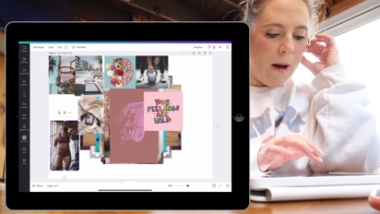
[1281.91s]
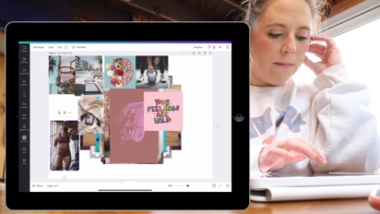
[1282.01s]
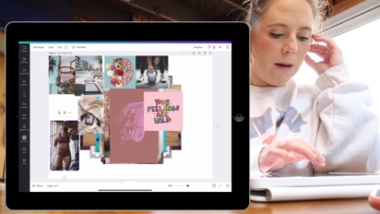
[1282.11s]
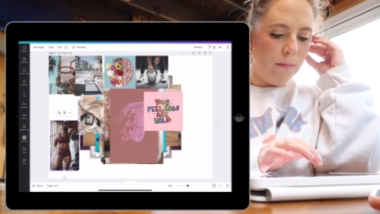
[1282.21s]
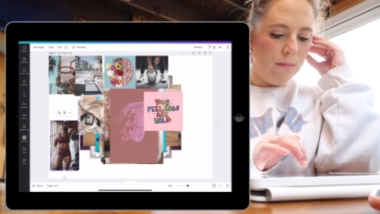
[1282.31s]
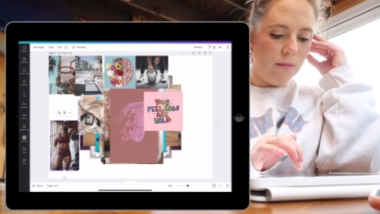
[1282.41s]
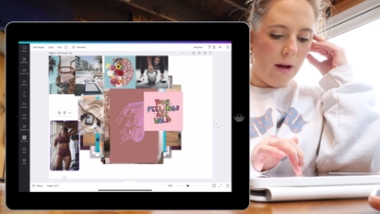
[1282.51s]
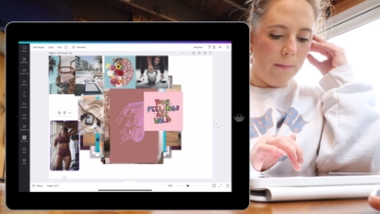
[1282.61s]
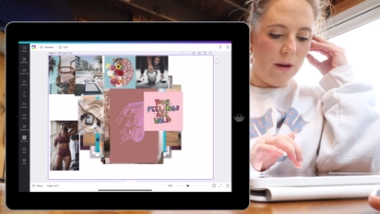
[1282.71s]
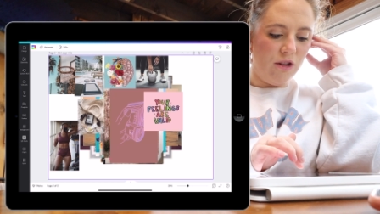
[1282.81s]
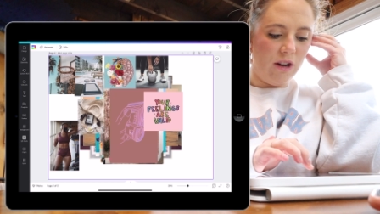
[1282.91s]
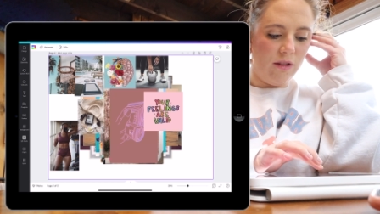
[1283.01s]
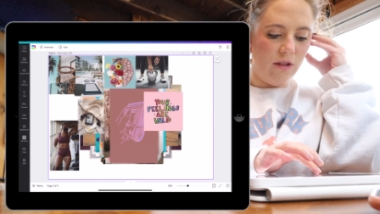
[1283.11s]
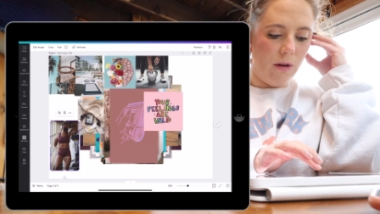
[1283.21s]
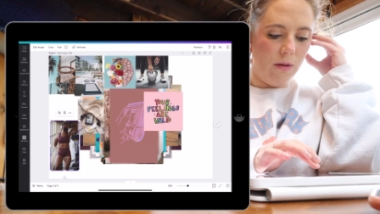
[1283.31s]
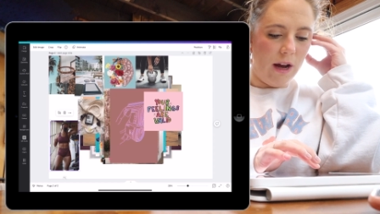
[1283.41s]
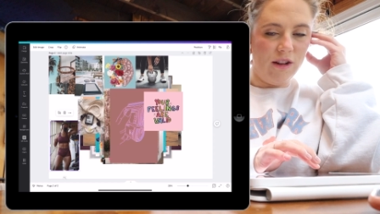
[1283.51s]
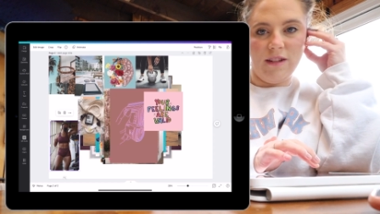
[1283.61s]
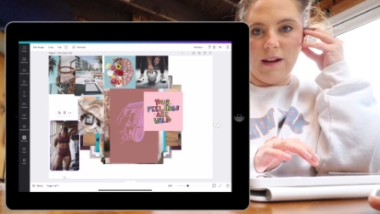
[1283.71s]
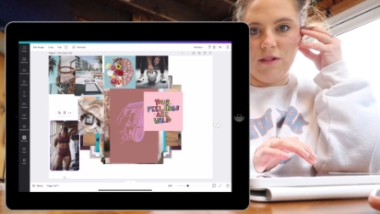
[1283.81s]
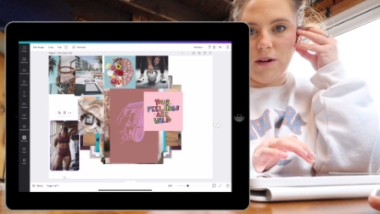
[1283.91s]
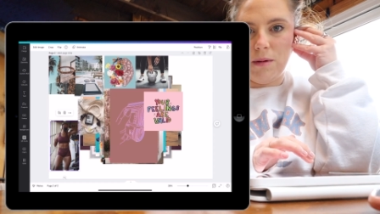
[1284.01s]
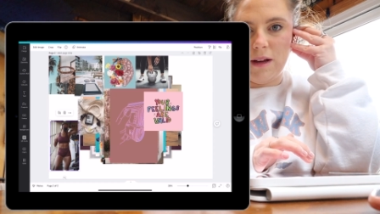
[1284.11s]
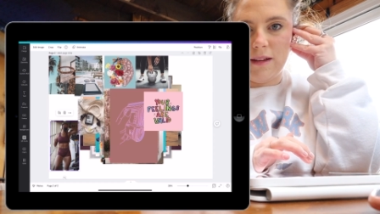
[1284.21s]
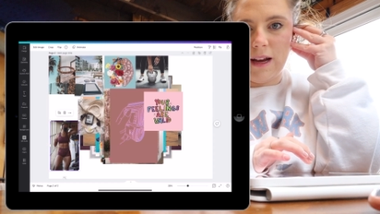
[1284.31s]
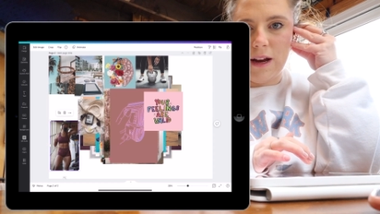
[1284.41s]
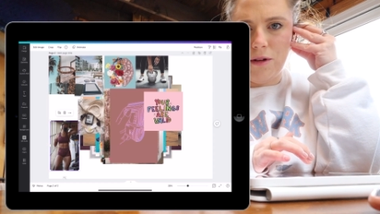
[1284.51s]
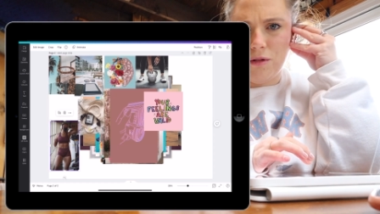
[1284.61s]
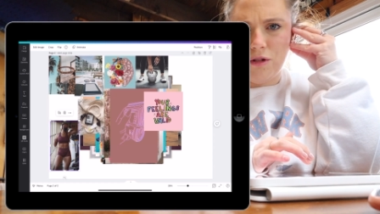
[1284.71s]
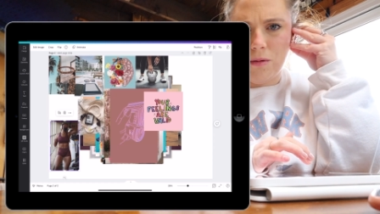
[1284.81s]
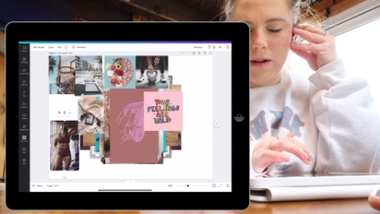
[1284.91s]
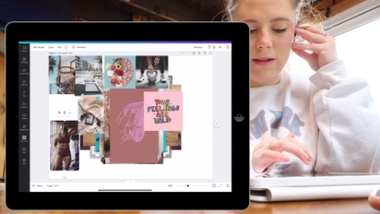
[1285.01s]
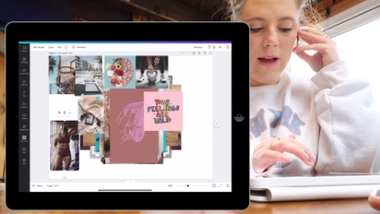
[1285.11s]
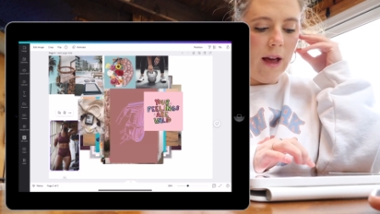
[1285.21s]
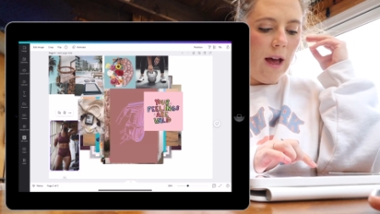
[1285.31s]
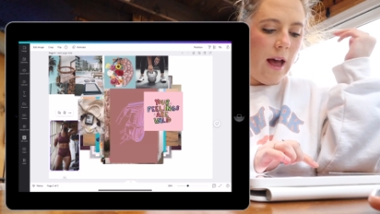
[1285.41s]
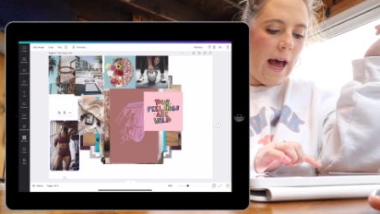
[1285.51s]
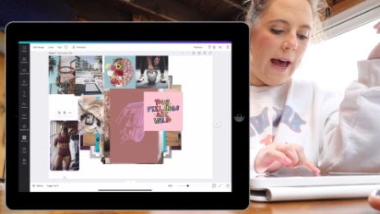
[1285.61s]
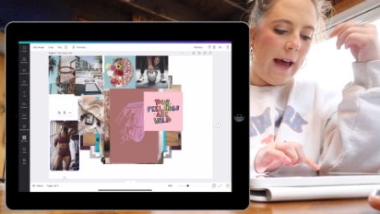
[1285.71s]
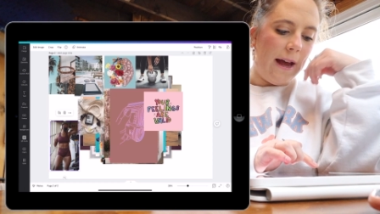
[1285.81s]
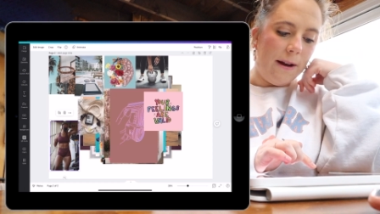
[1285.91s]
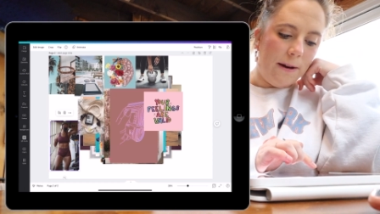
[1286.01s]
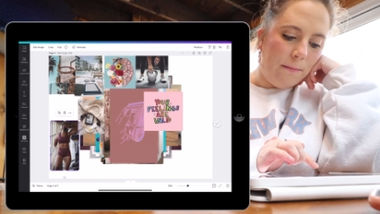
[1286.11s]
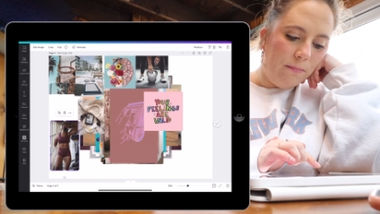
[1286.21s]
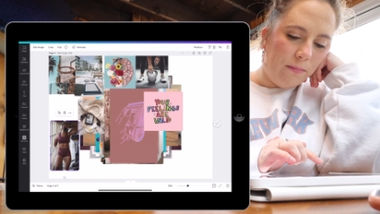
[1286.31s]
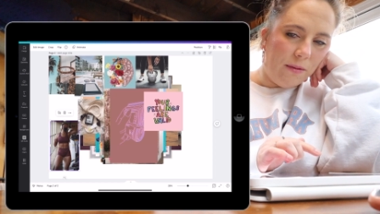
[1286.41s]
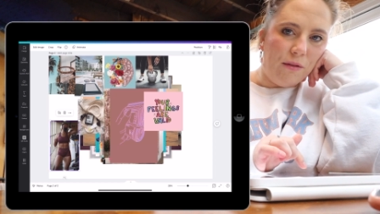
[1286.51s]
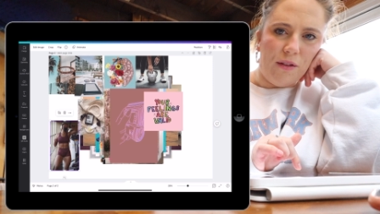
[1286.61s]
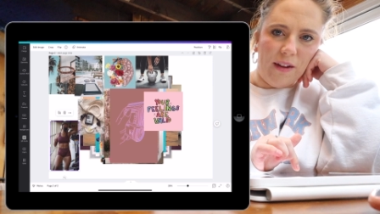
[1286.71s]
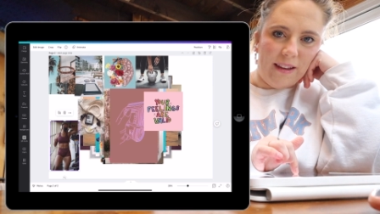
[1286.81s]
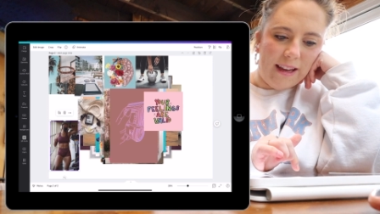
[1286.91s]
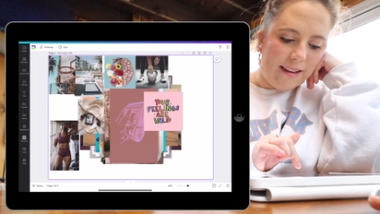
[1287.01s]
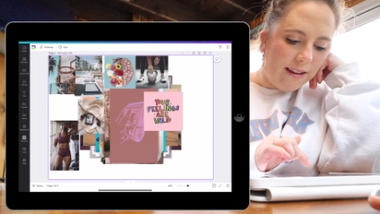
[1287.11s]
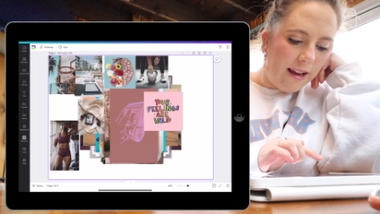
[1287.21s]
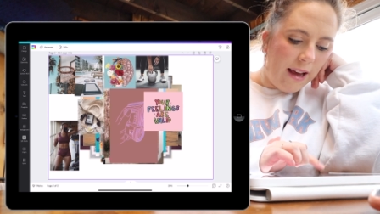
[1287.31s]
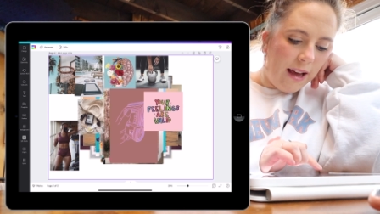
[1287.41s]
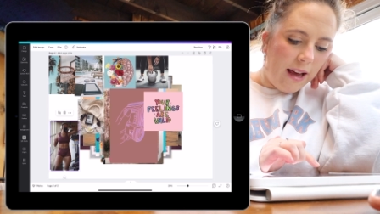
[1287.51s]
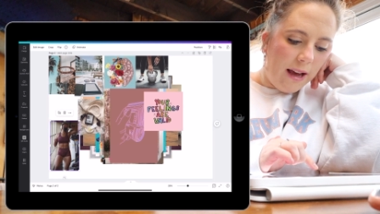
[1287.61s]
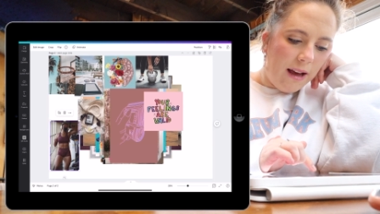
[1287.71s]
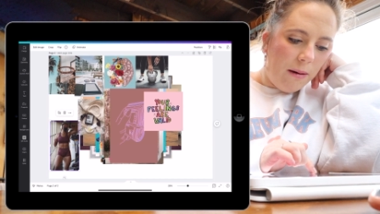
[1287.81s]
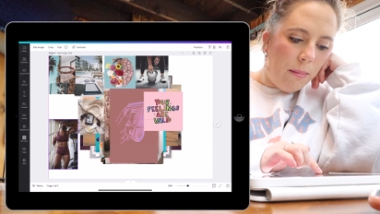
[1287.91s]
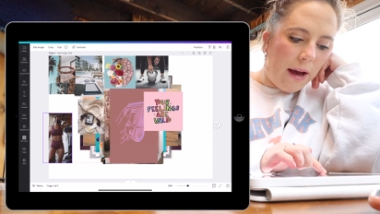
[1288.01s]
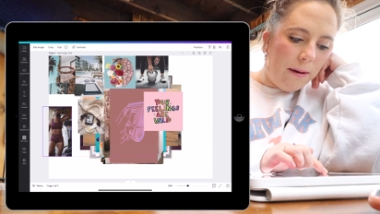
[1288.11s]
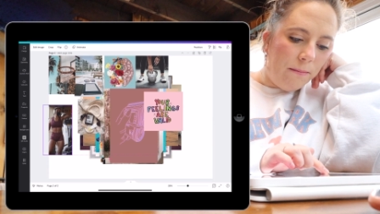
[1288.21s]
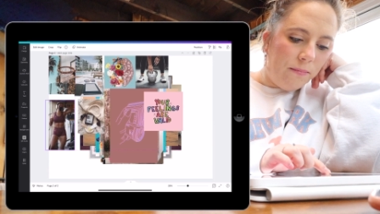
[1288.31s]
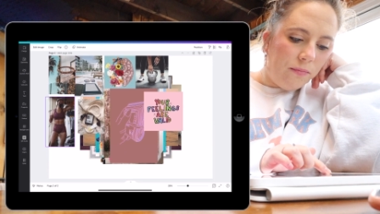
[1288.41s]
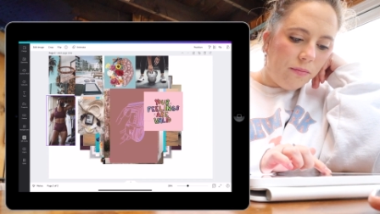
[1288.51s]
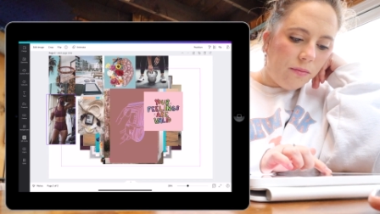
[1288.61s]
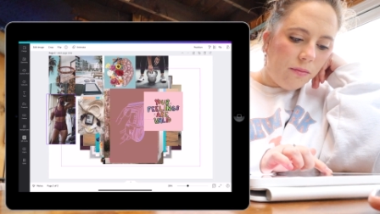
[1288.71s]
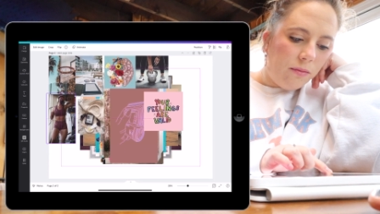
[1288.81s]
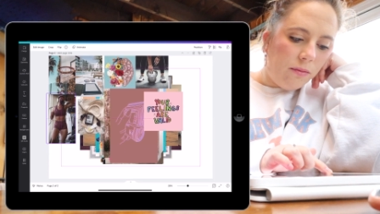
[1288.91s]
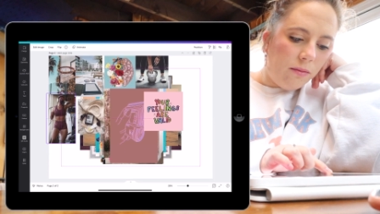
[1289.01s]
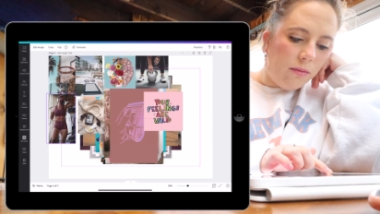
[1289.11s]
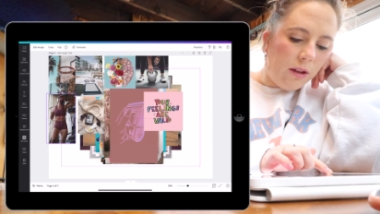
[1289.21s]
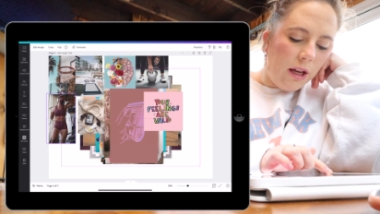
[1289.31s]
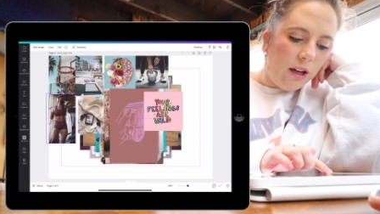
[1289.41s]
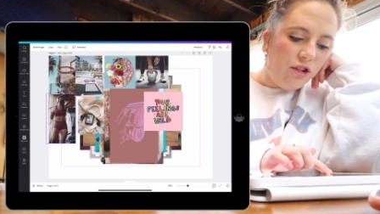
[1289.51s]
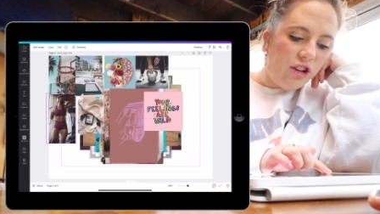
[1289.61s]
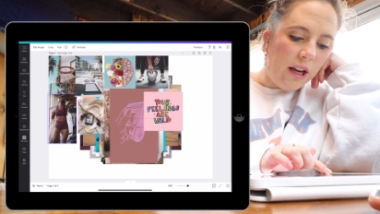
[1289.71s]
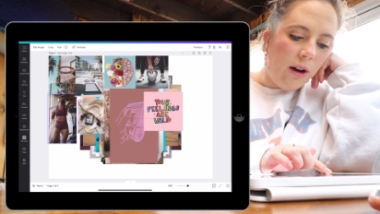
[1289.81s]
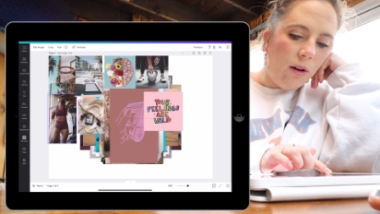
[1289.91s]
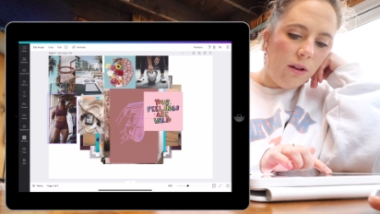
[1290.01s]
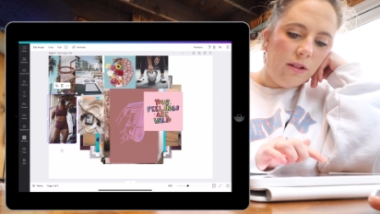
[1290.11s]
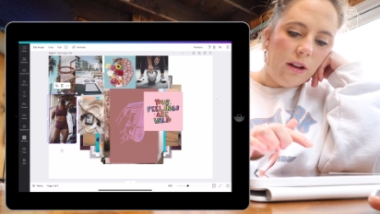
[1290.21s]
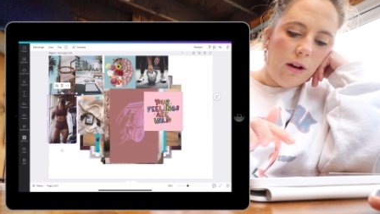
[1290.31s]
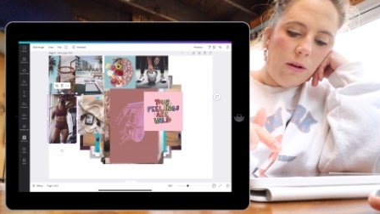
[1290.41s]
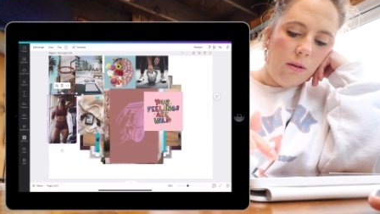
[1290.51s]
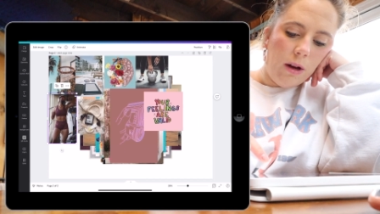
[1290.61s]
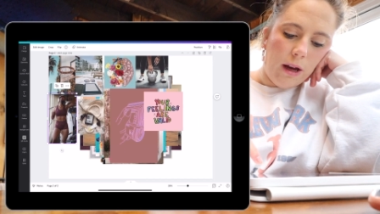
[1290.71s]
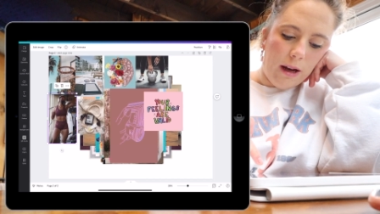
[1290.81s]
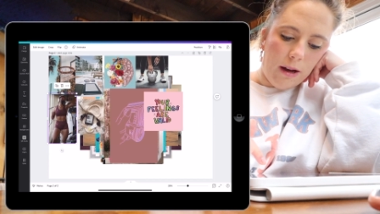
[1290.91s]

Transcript: popped up on Pinterest, so I just saved her because like I knew who she was, and for funsies. But she also,